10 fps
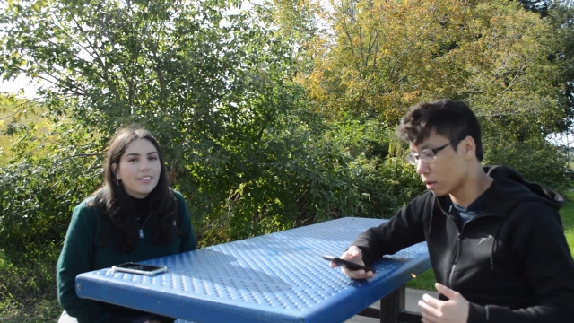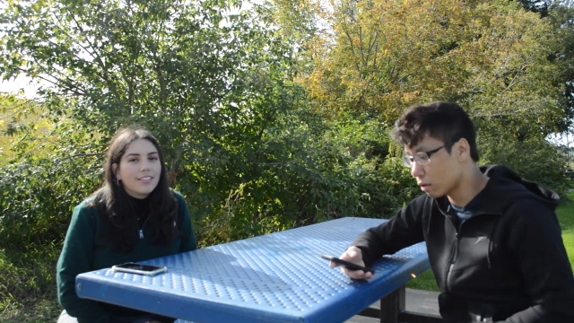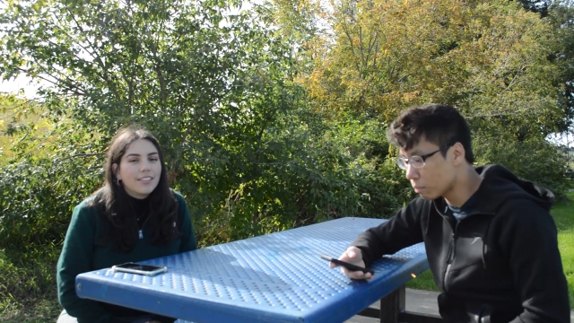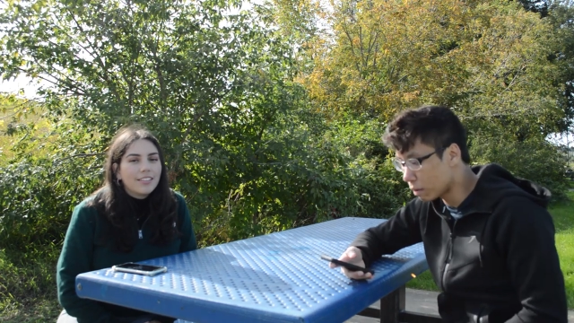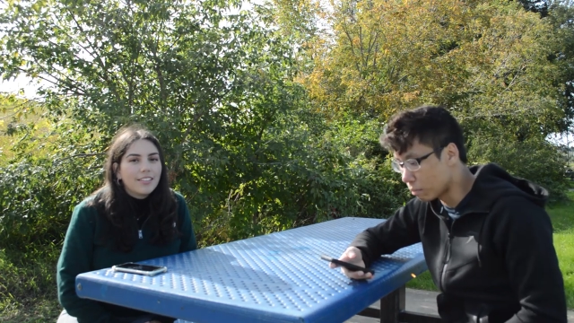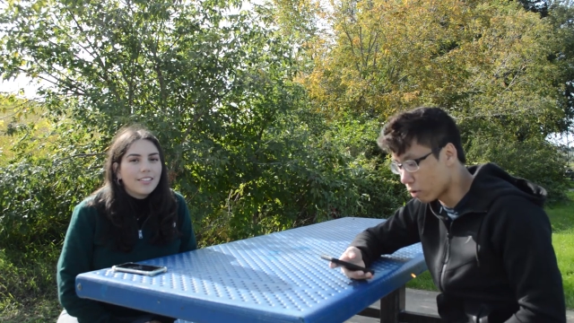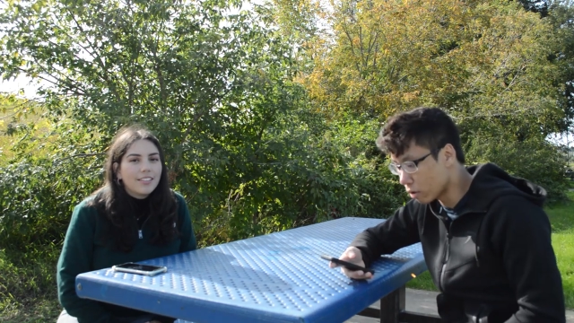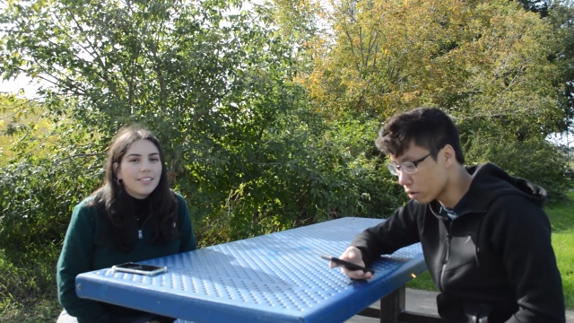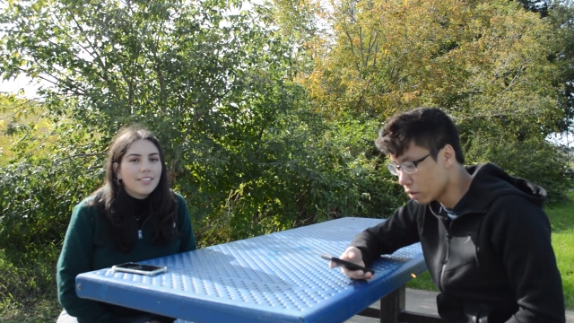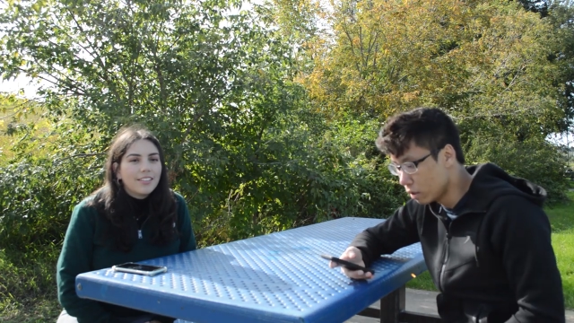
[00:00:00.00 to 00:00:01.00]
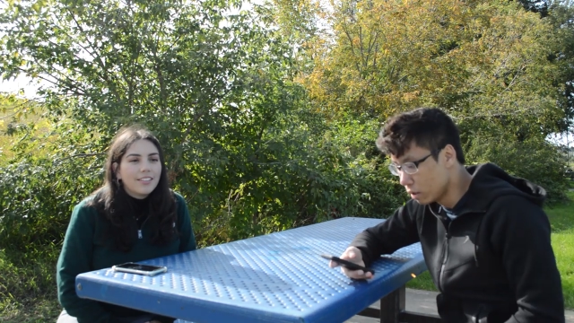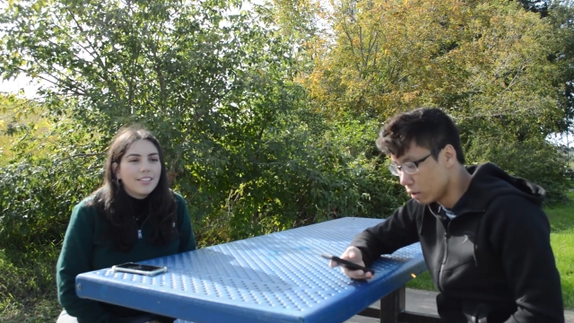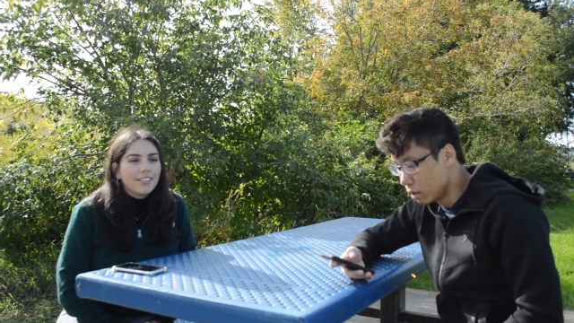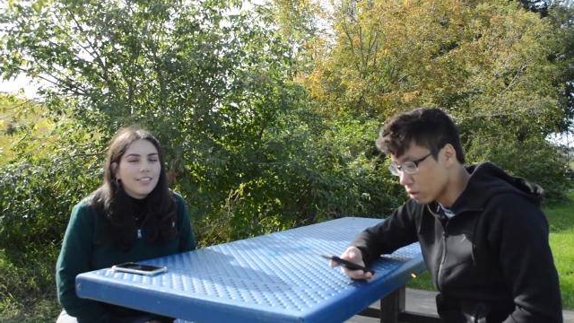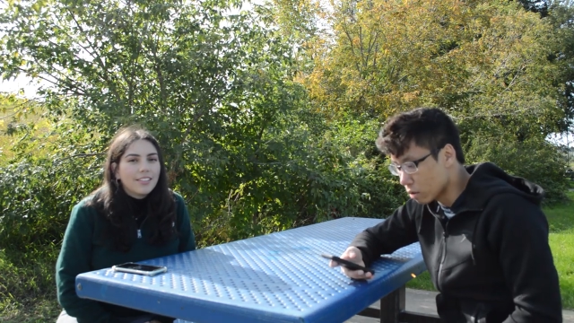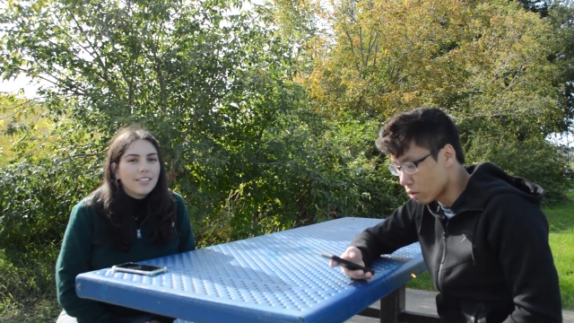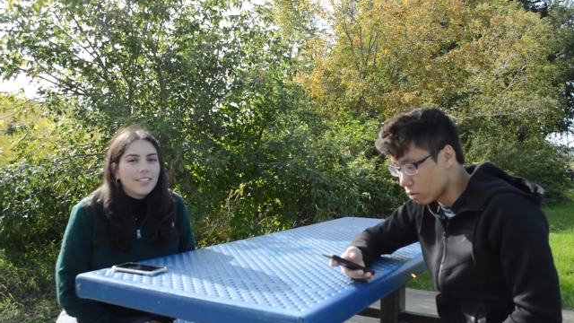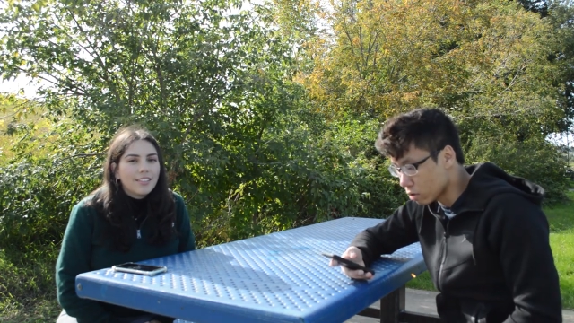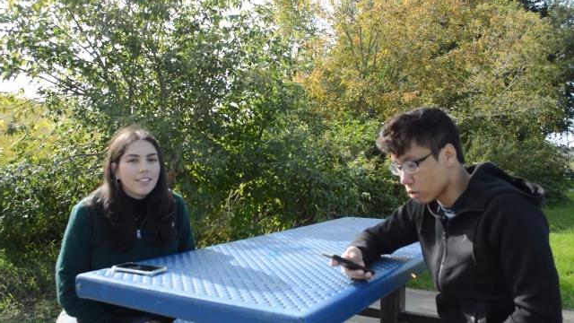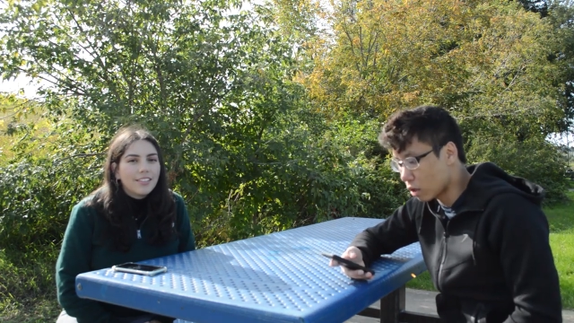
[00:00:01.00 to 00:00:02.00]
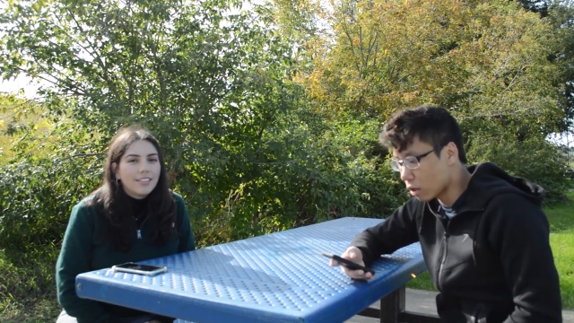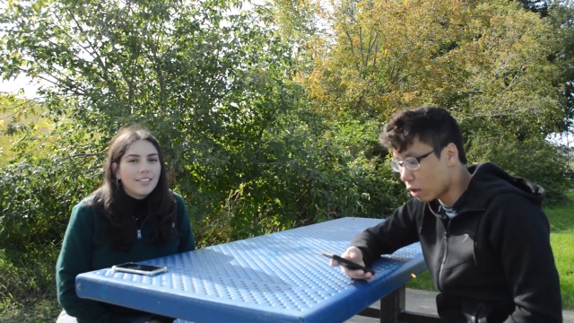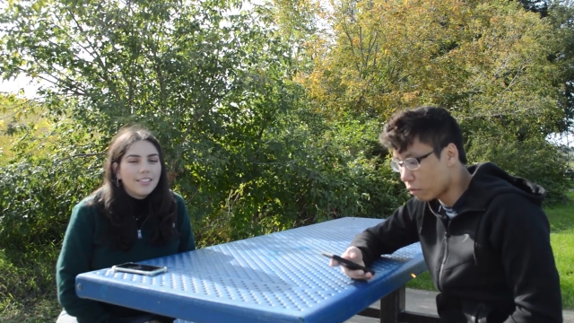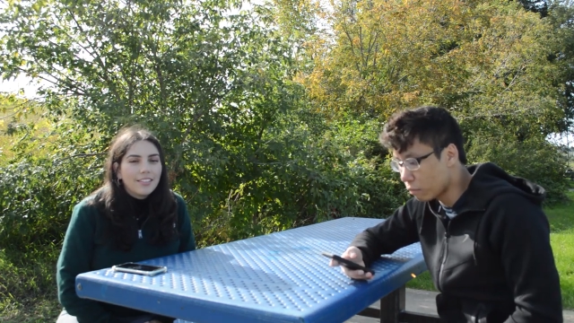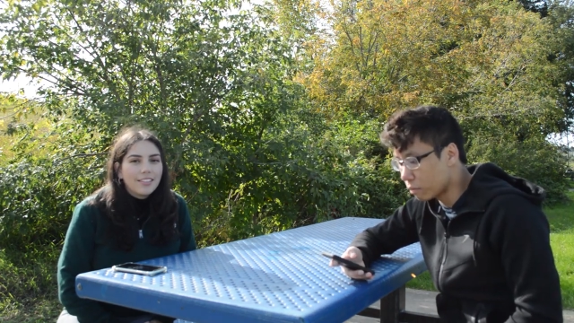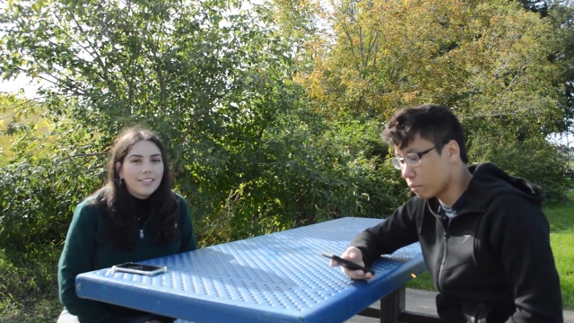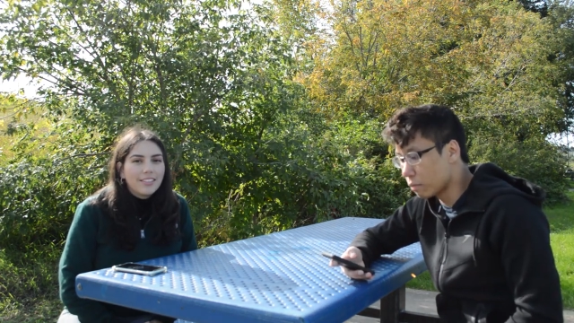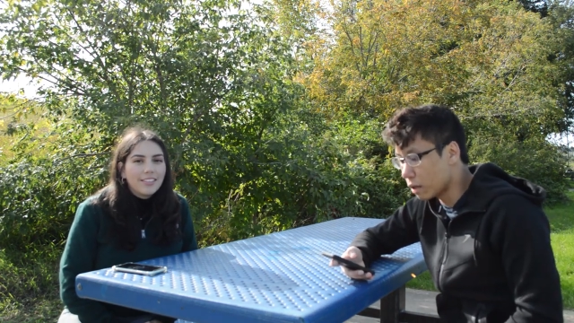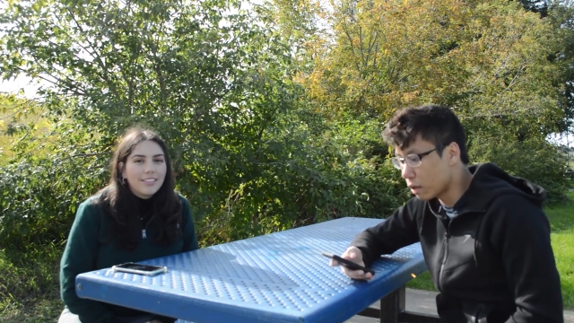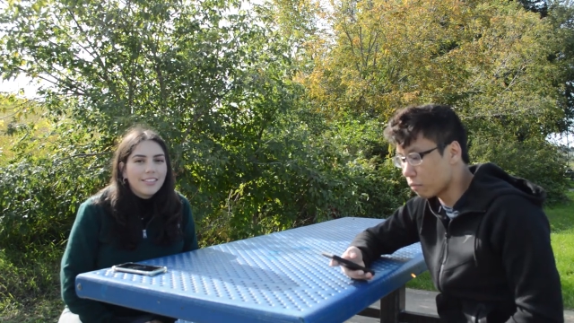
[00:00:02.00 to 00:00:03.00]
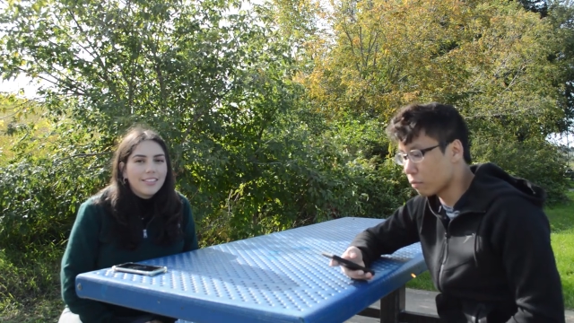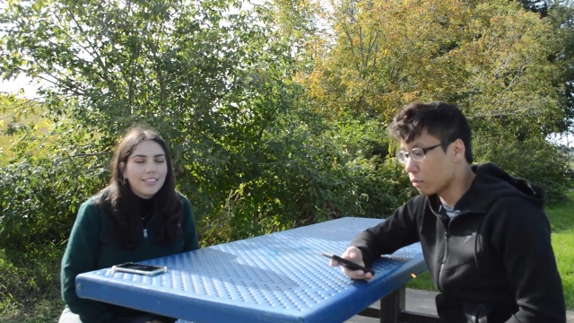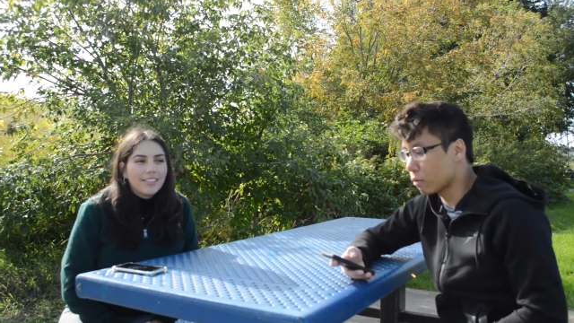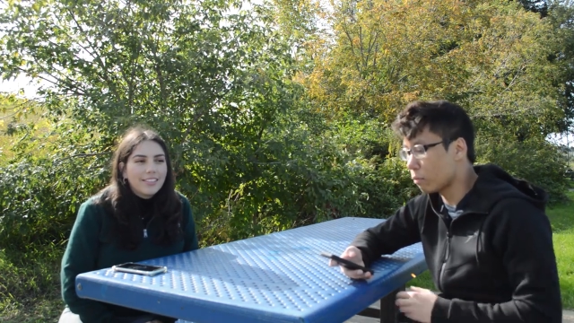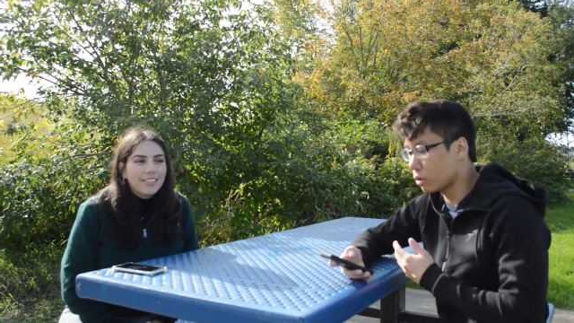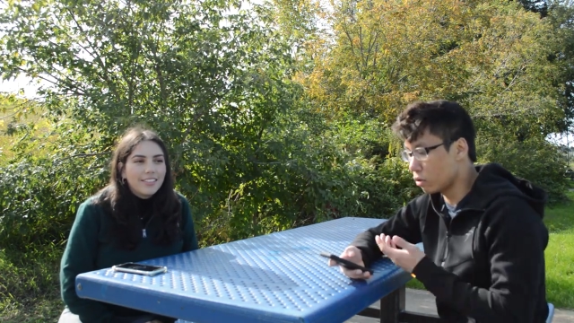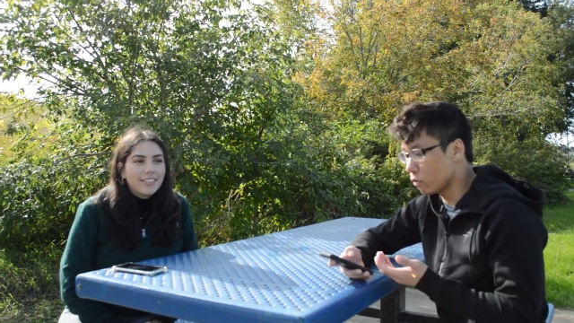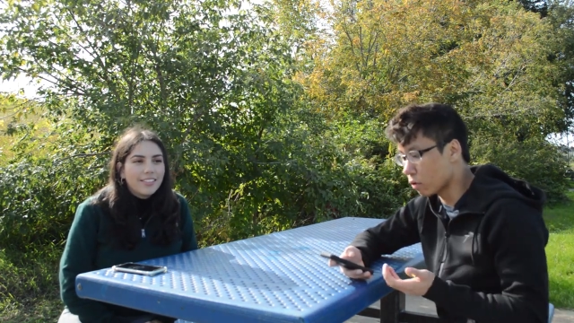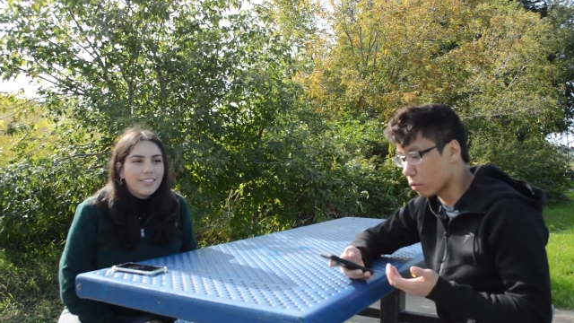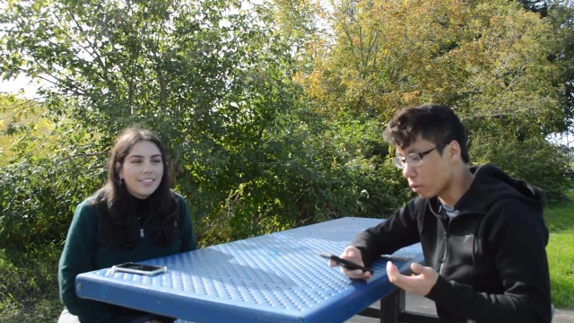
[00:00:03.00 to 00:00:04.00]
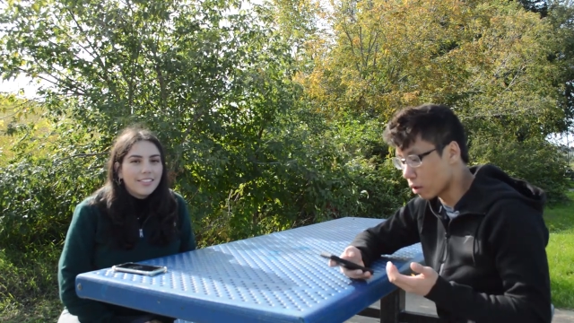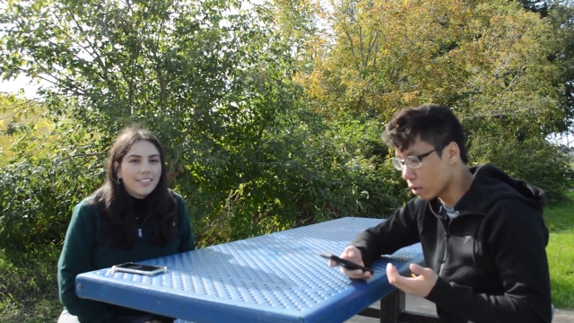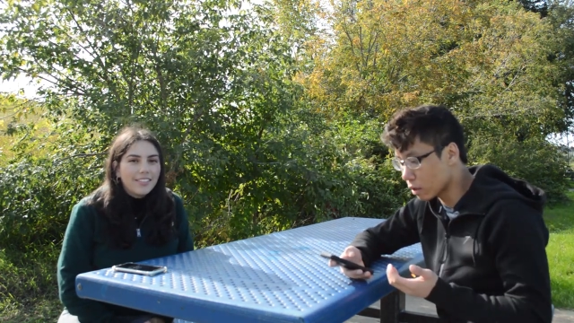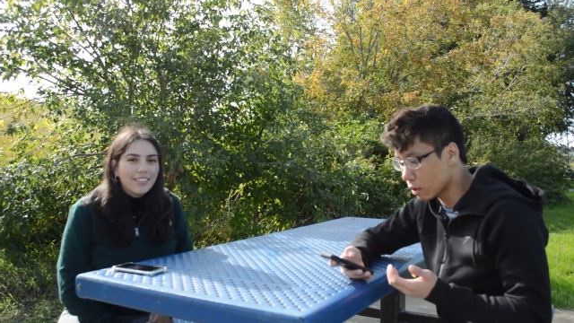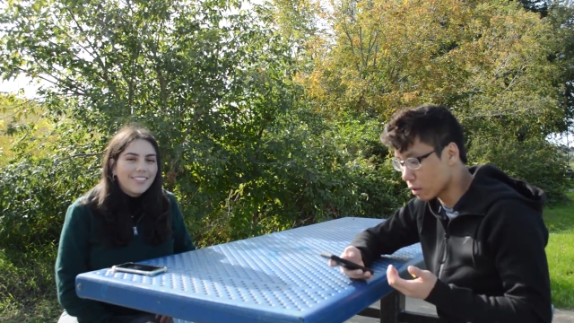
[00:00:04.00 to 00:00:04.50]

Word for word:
Speaker 1: a little bit more. So start off with what we do for work,